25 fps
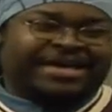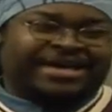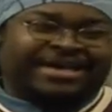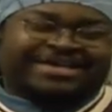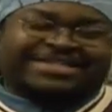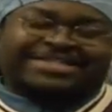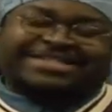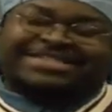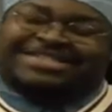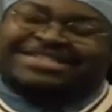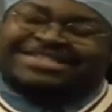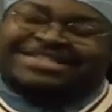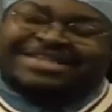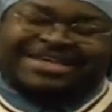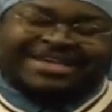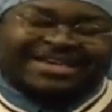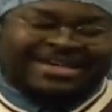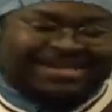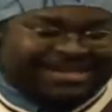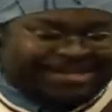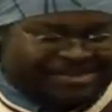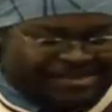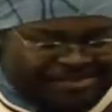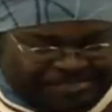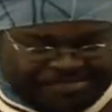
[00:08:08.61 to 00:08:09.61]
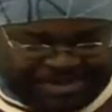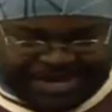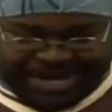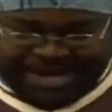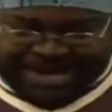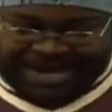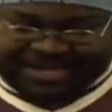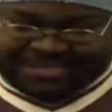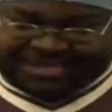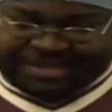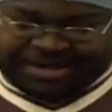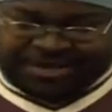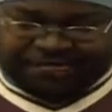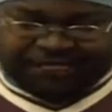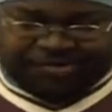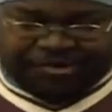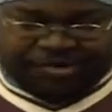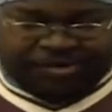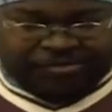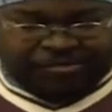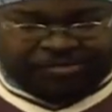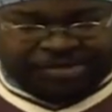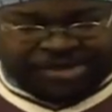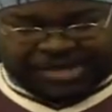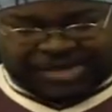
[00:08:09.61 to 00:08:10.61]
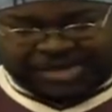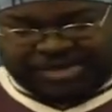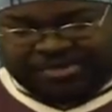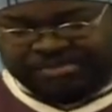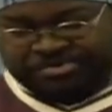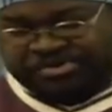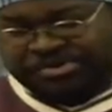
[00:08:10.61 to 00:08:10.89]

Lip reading: Shit, in the past I've already